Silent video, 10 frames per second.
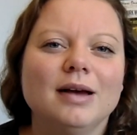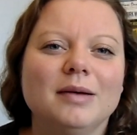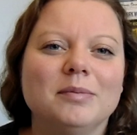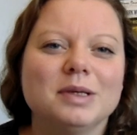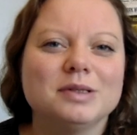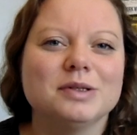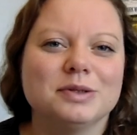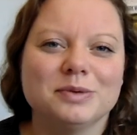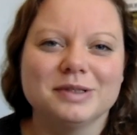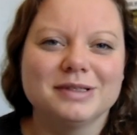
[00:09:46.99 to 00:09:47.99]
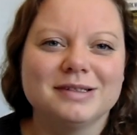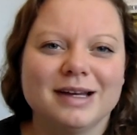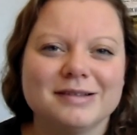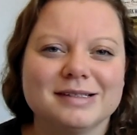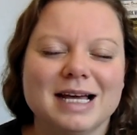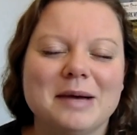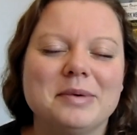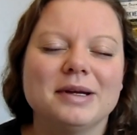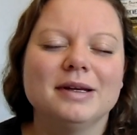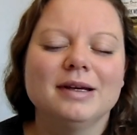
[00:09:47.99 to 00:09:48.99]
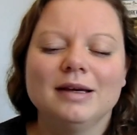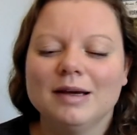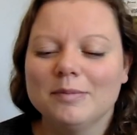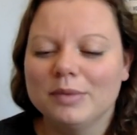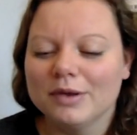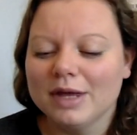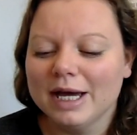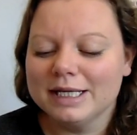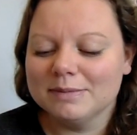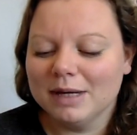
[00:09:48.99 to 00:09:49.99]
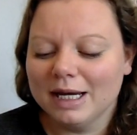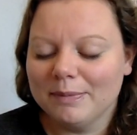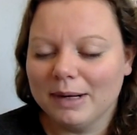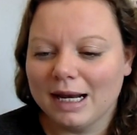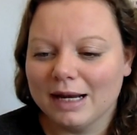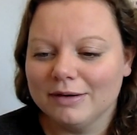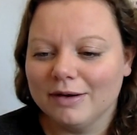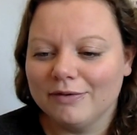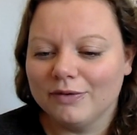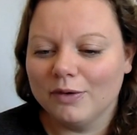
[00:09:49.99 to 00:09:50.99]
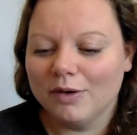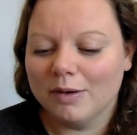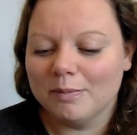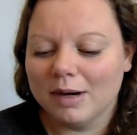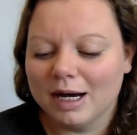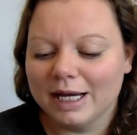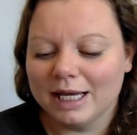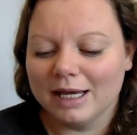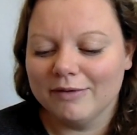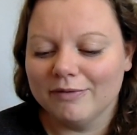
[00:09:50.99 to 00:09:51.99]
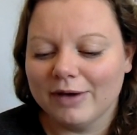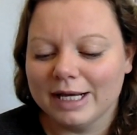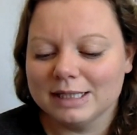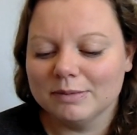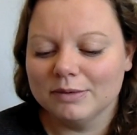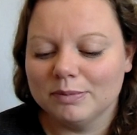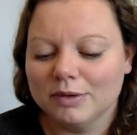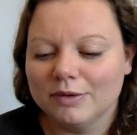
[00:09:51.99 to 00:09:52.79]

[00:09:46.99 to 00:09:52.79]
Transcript: Touch wood, that doesn't happen. But that is my plan for my investment